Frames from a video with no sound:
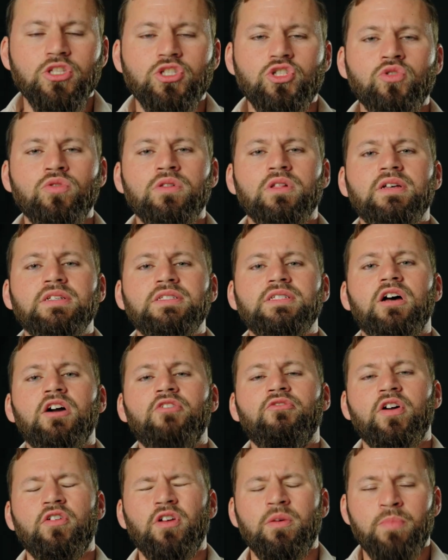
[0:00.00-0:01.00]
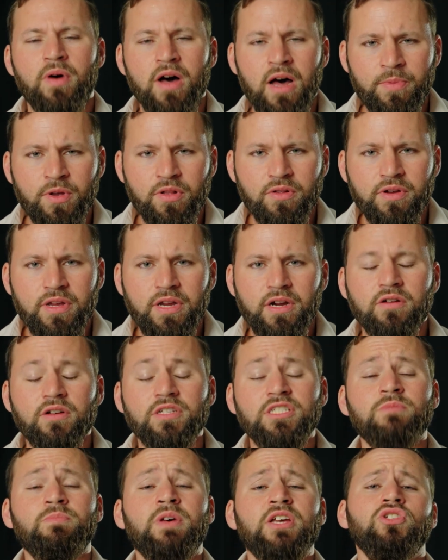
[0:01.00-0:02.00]
Doulas are very popular here,
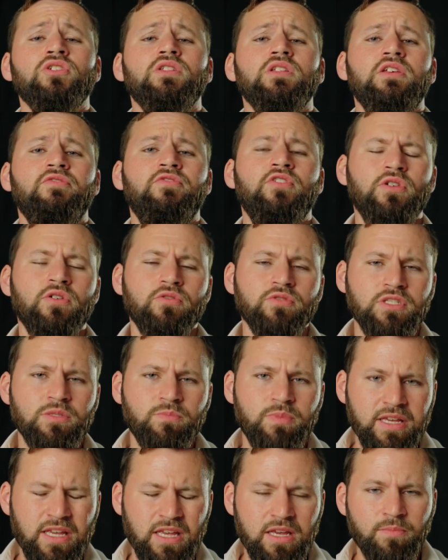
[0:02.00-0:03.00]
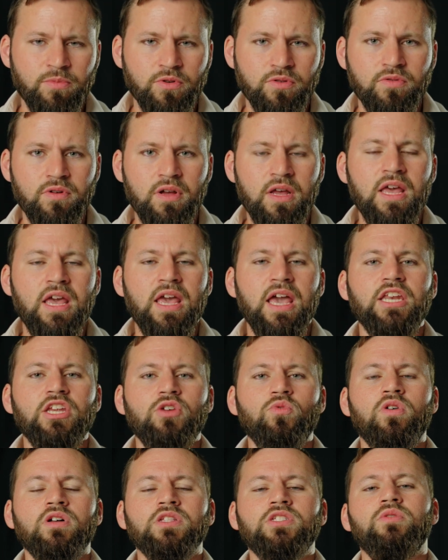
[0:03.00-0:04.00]
especially if you don't speak Hebrew and
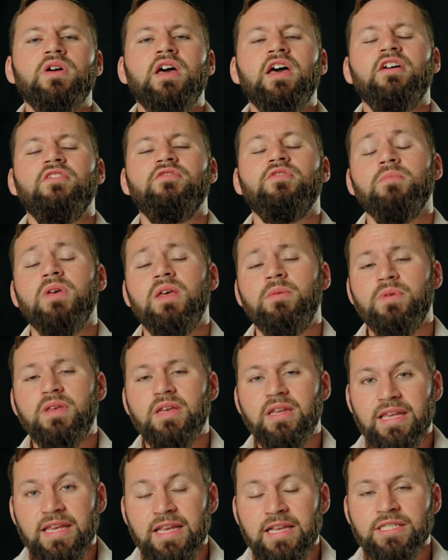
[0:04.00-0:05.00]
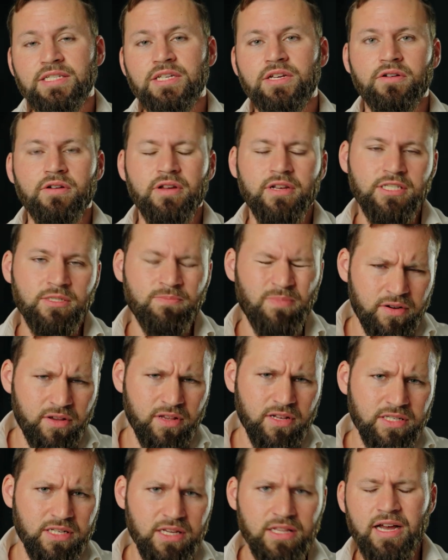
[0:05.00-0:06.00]
you want to have maybe an easier
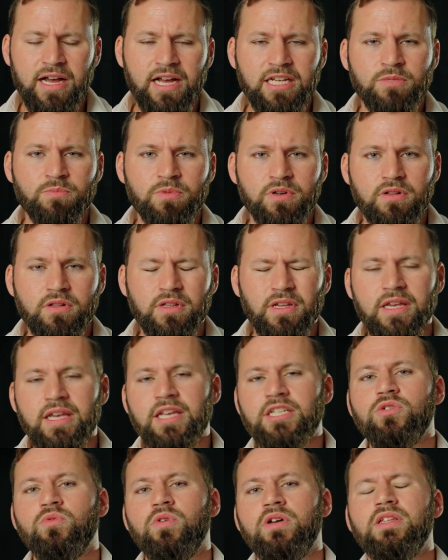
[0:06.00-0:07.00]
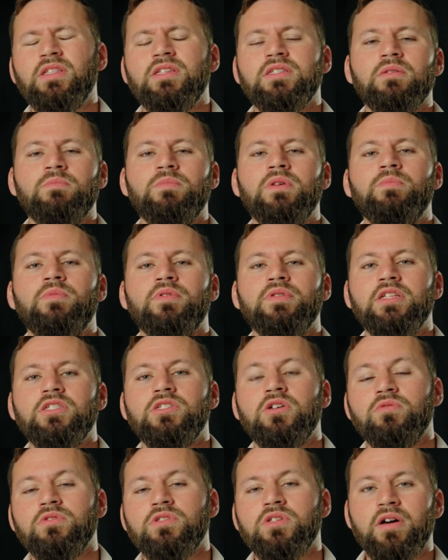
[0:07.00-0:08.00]
experience in the hospital in case you run into some people that
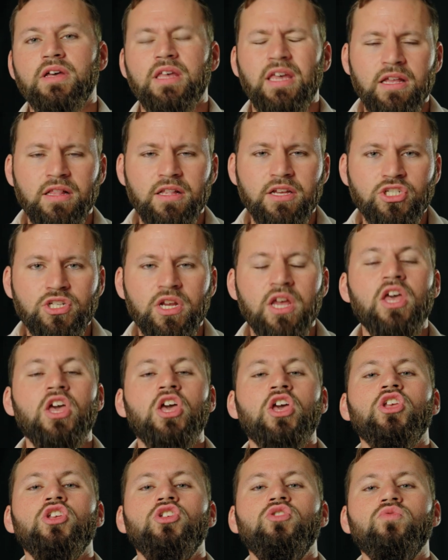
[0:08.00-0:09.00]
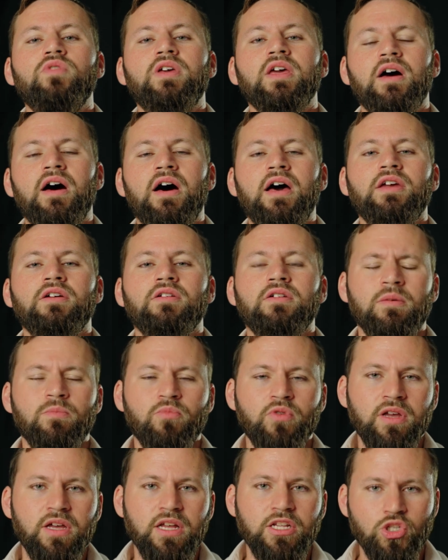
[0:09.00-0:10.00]
don't talk English. You can hire and
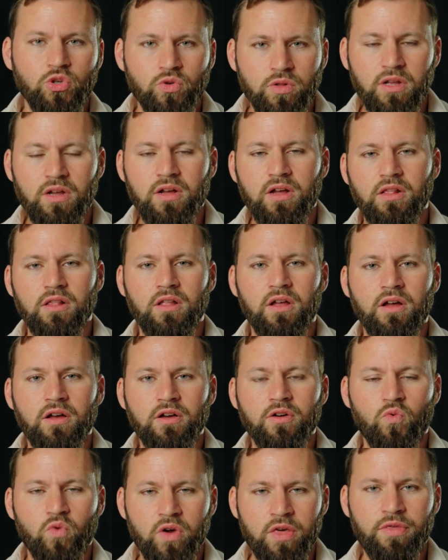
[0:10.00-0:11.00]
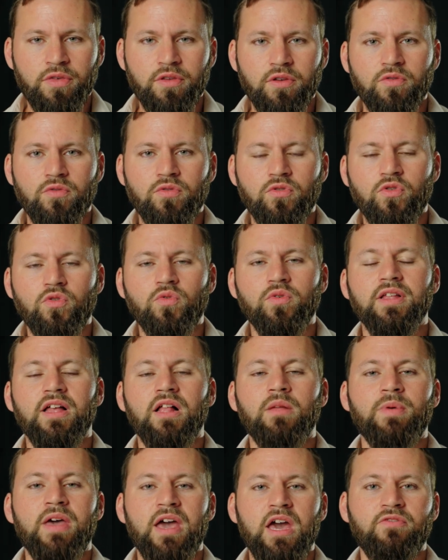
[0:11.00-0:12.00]
bring a doula along with you who will
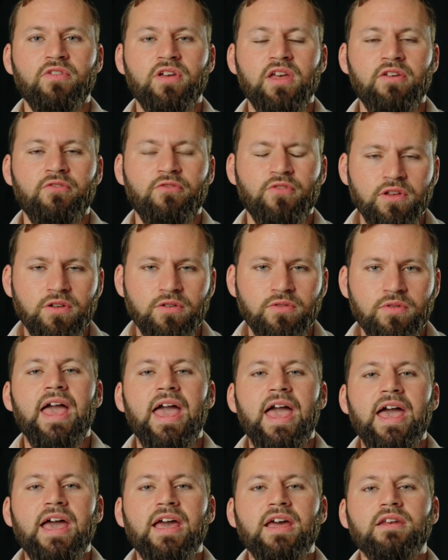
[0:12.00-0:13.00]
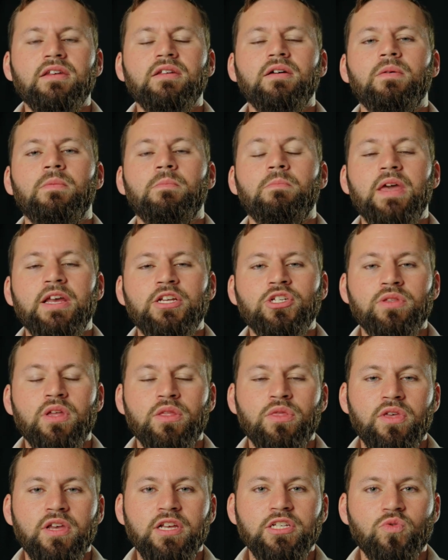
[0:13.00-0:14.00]
help advocate for you and make sure that
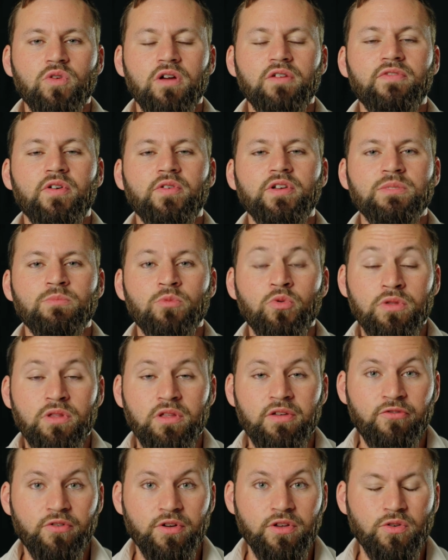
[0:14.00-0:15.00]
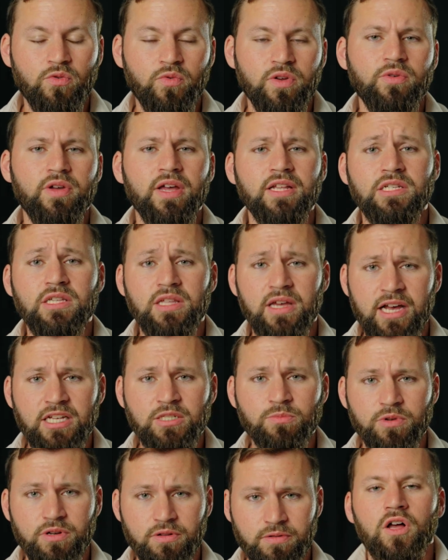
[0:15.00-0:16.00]
things run very smoothly for you when you get to the
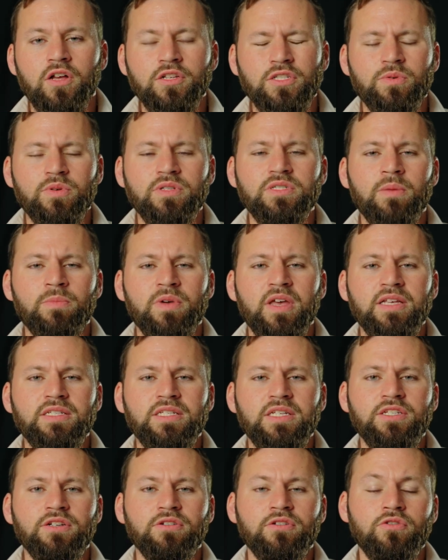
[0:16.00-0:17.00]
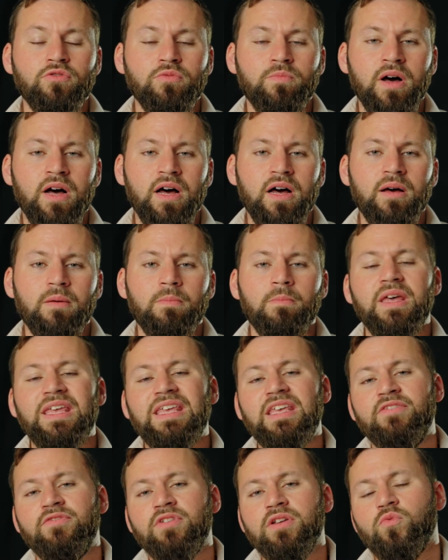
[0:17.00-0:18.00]
hospital. Also, in some cases, your kuppah may
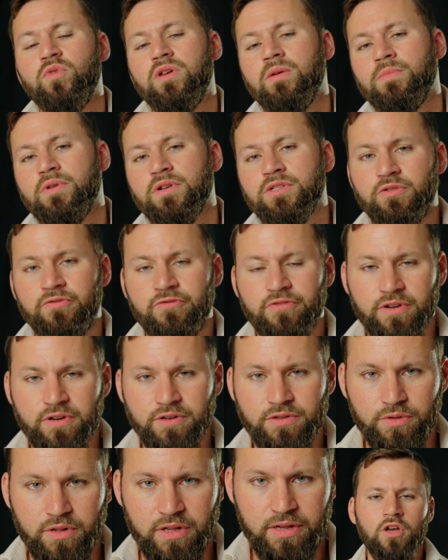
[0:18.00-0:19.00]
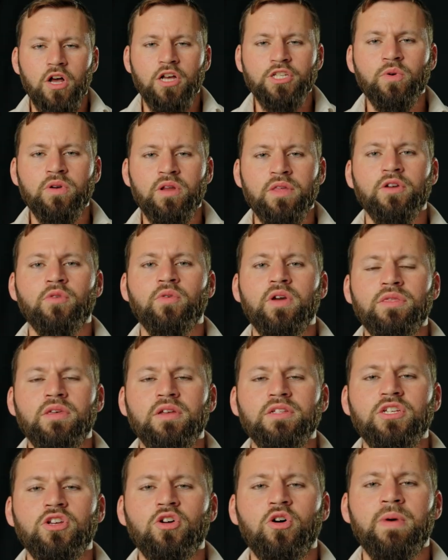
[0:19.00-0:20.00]
even reimburse you for your doula. Also, another great
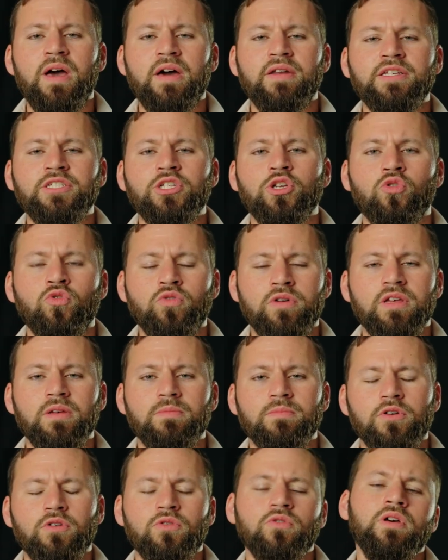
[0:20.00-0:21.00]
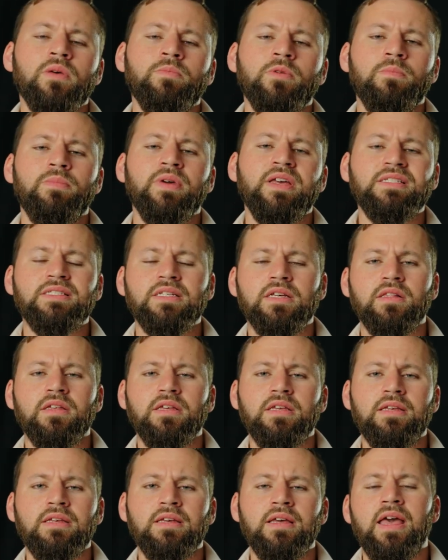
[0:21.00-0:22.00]
thing to know about is chugim. Chugim are
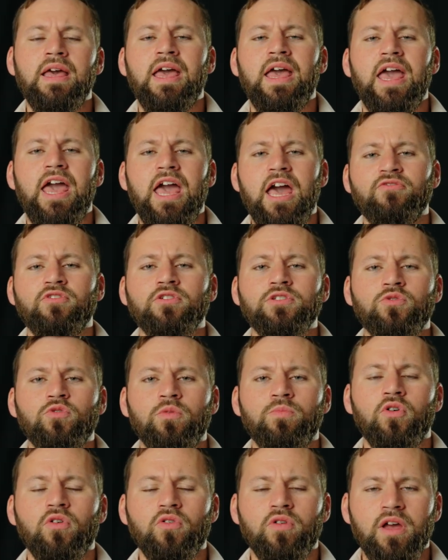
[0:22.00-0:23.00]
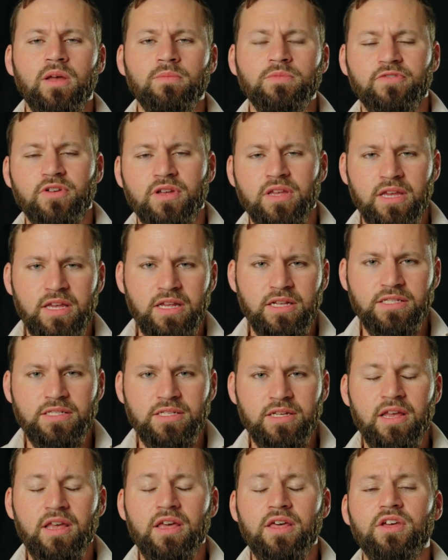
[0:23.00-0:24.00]
basically after-school programs for
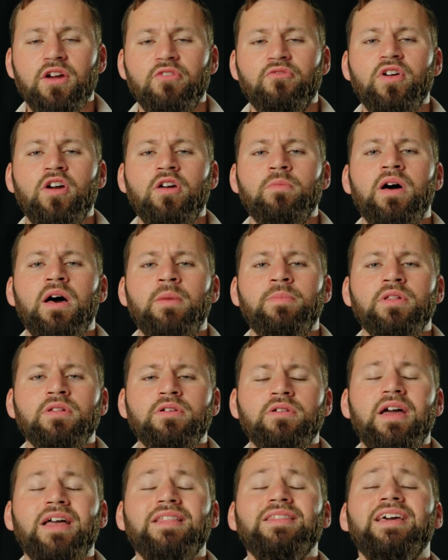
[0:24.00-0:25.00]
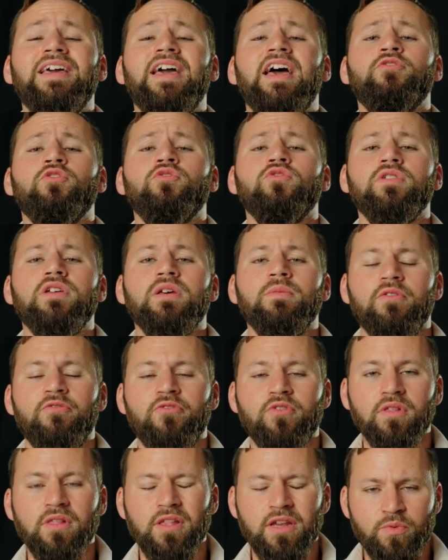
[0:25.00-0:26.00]
kids. They're very popular, and they have chugim
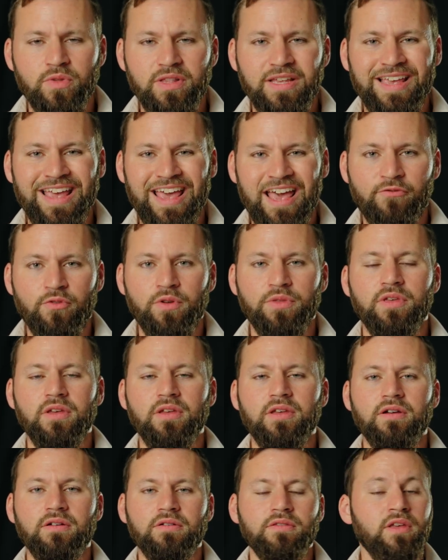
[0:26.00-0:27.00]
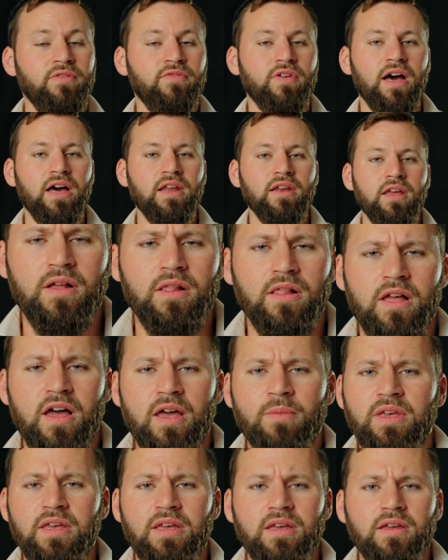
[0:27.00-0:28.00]
for literally everything here. They've got
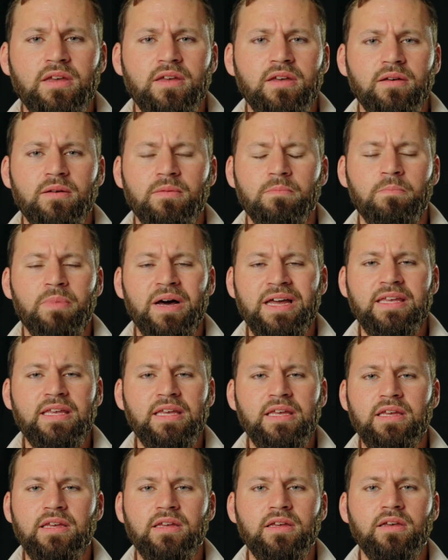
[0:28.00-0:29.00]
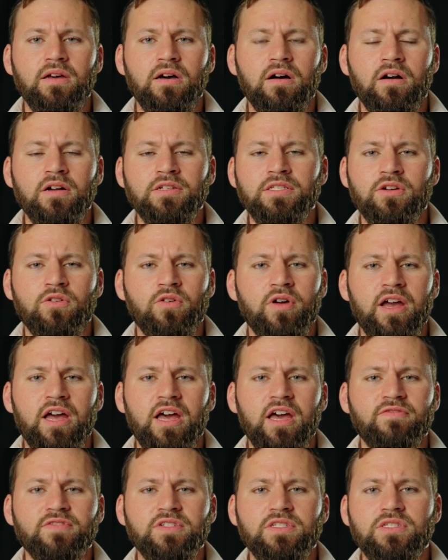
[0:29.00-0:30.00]
climbing, biking, arts and
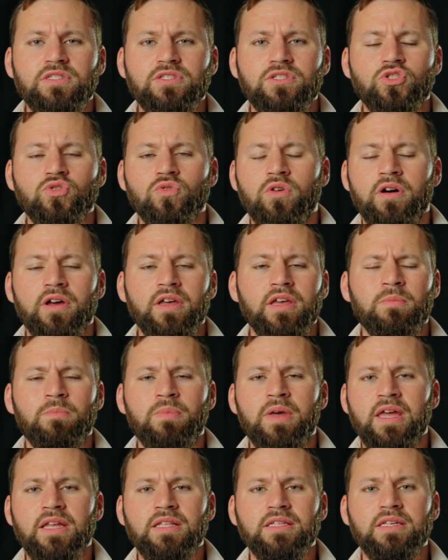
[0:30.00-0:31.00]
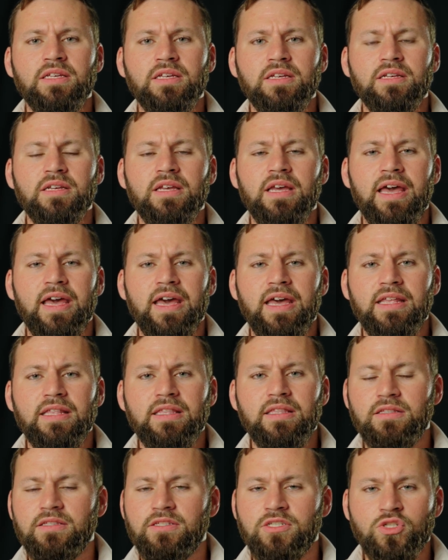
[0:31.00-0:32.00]
crafts, drawing, painting,
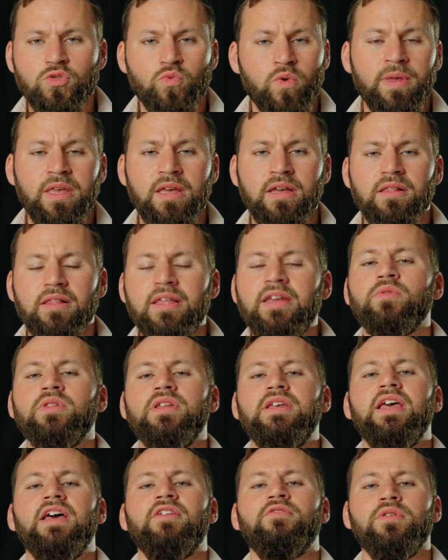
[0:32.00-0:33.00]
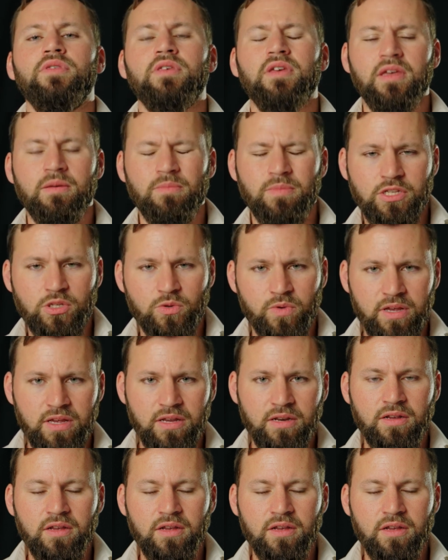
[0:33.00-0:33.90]
and swimming, literally everything in between.